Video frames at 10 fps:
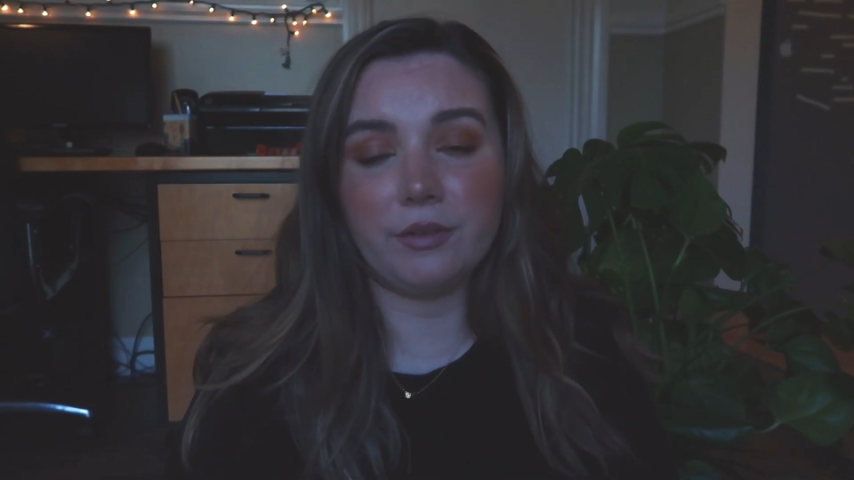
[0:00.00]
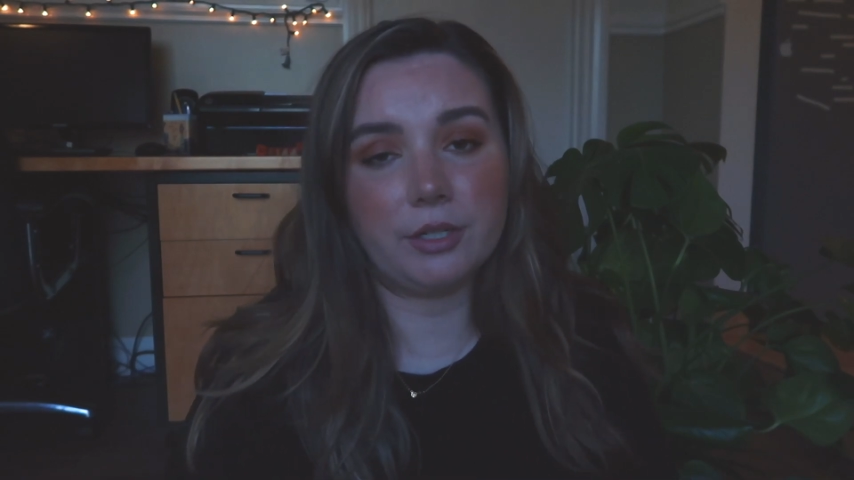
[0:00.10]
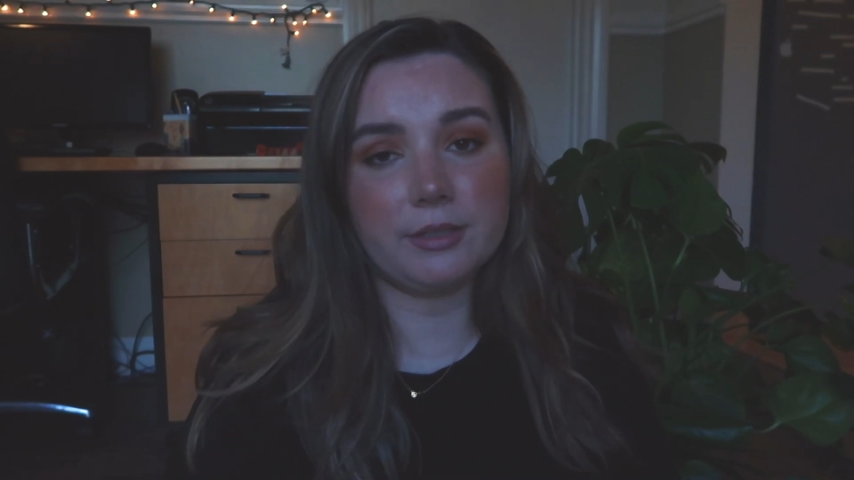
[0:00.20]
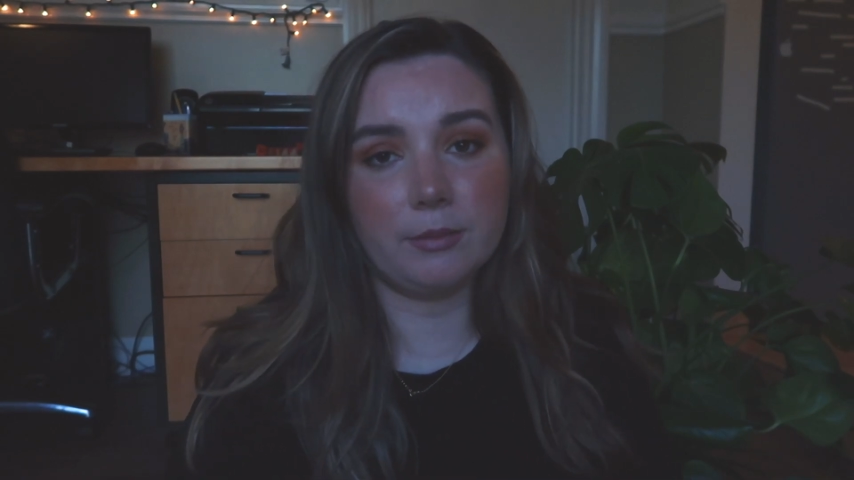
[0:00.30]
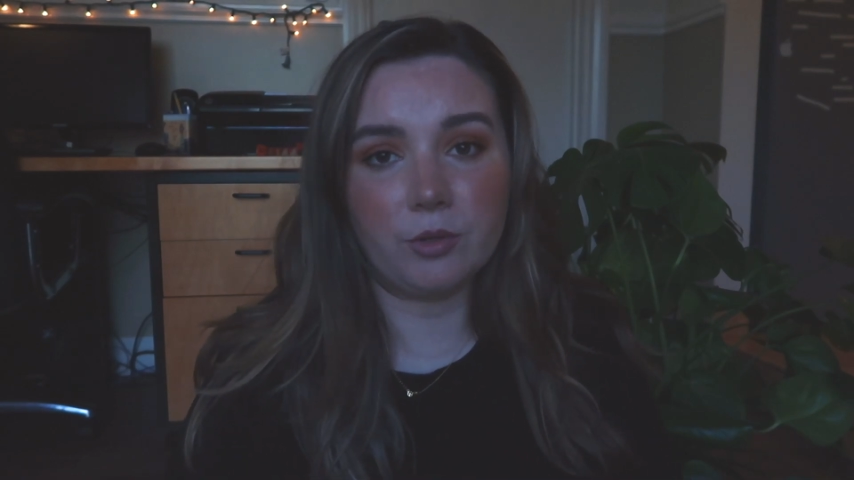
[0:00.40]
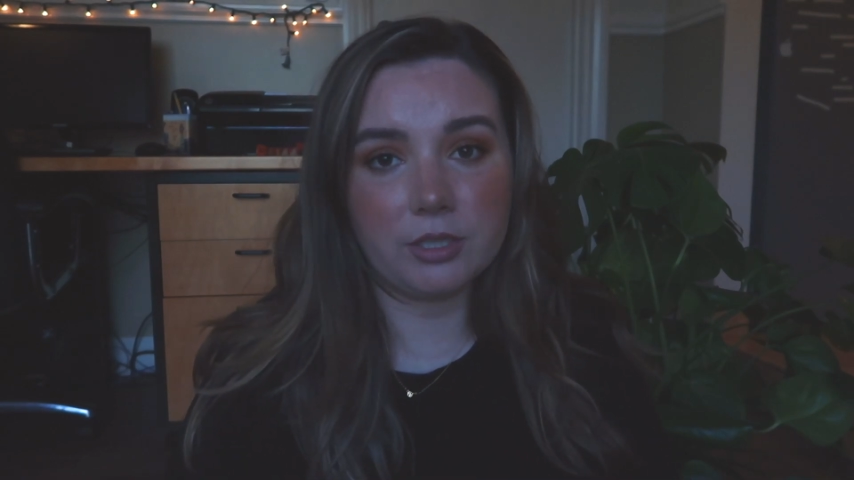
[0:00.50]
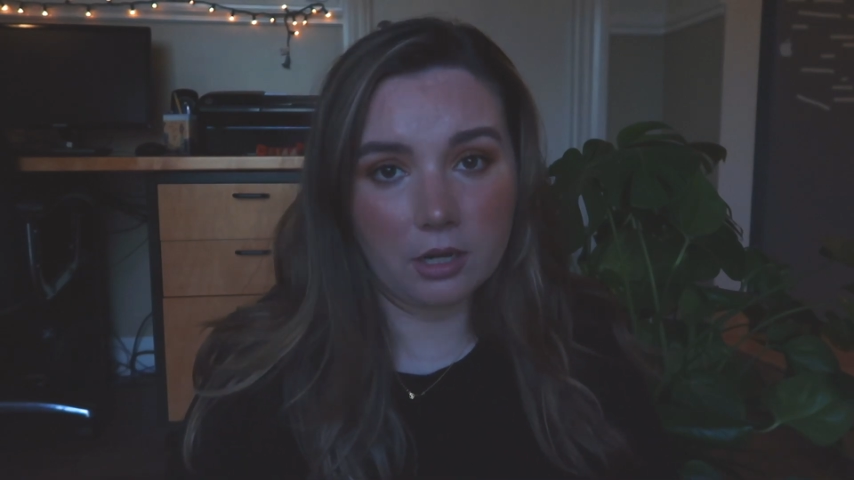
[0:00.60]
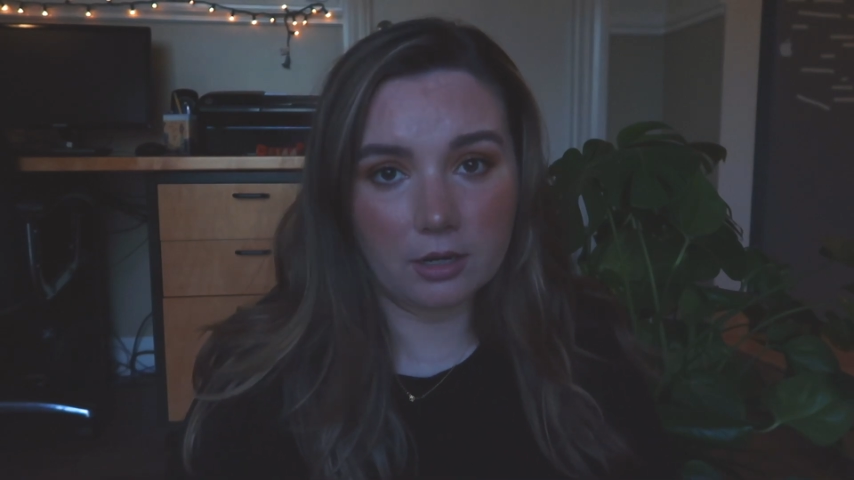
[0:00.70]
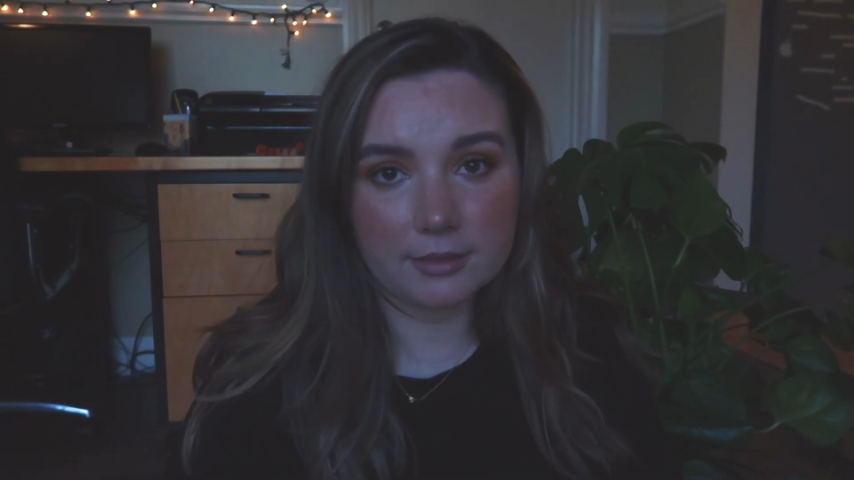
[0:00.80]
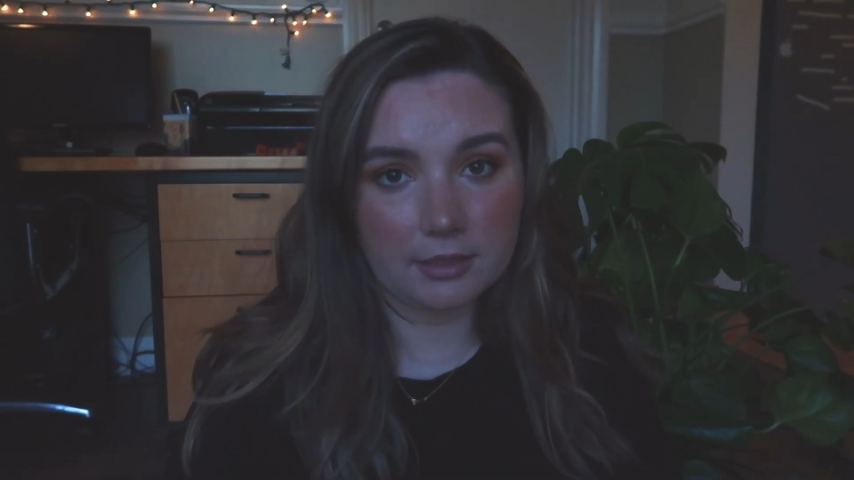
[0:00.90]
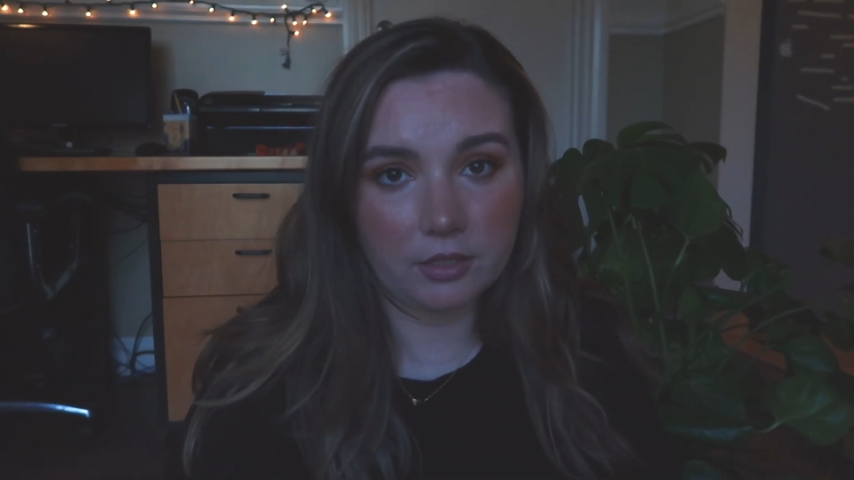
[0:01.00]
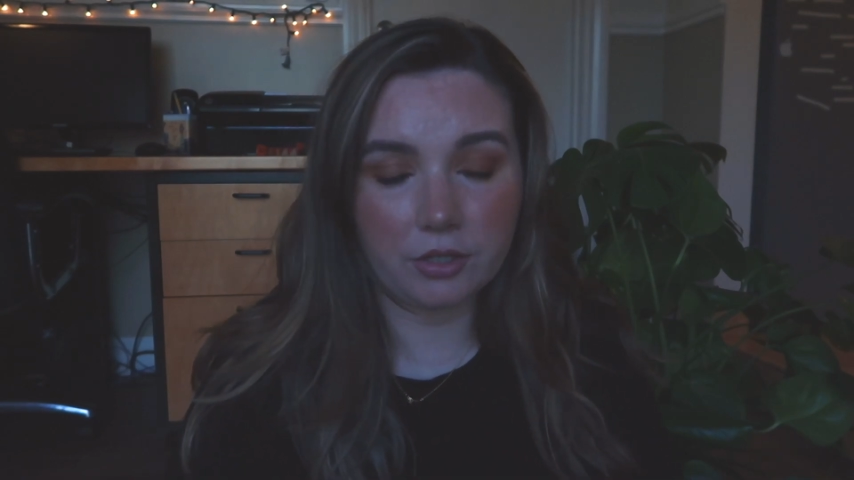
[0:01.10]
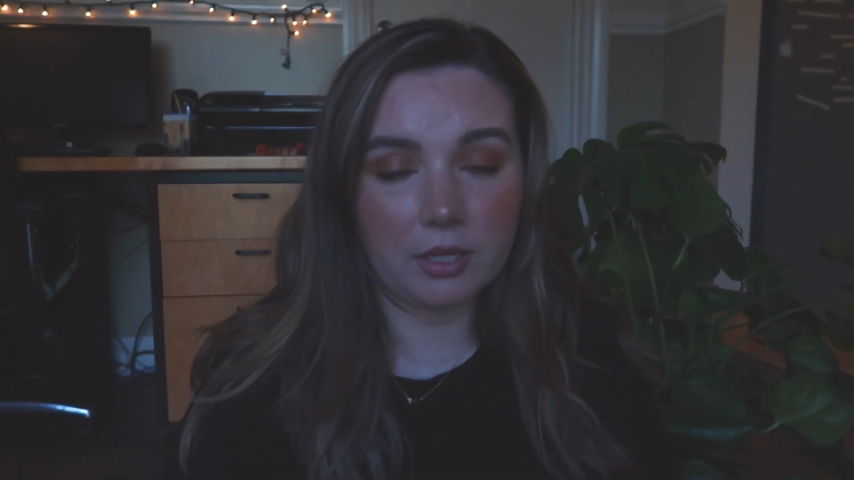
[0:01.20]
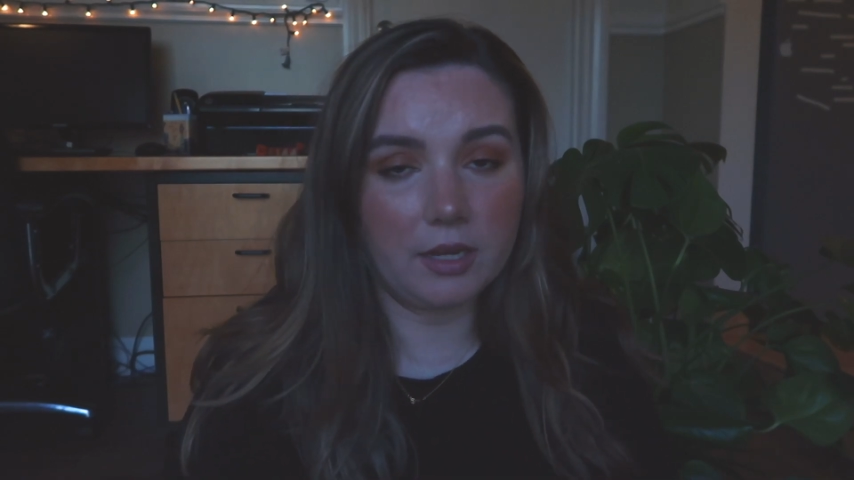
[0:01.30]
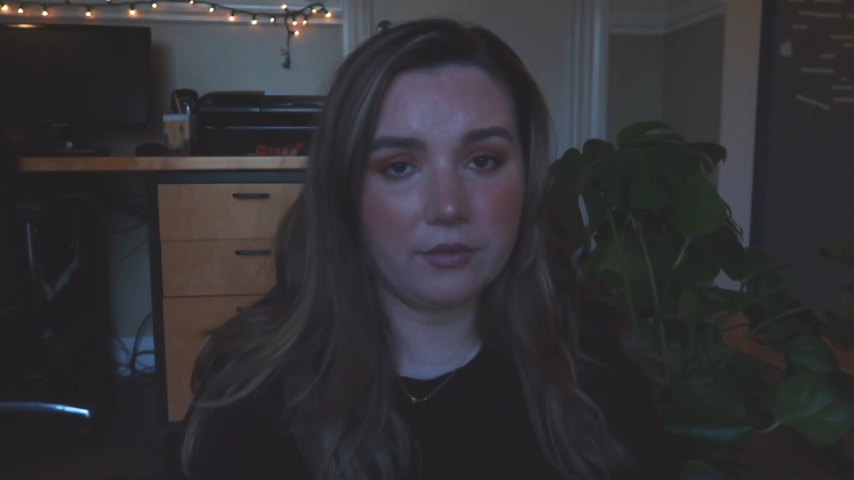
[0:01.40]
there's someone toxic in
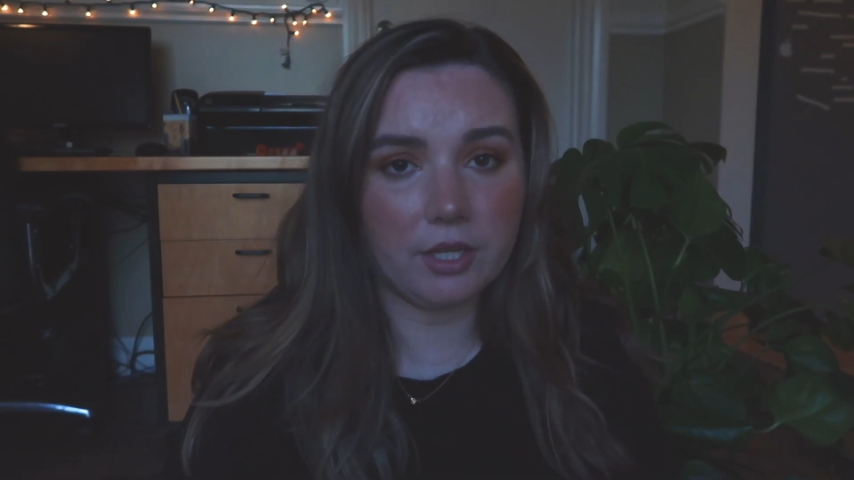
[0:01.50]
your life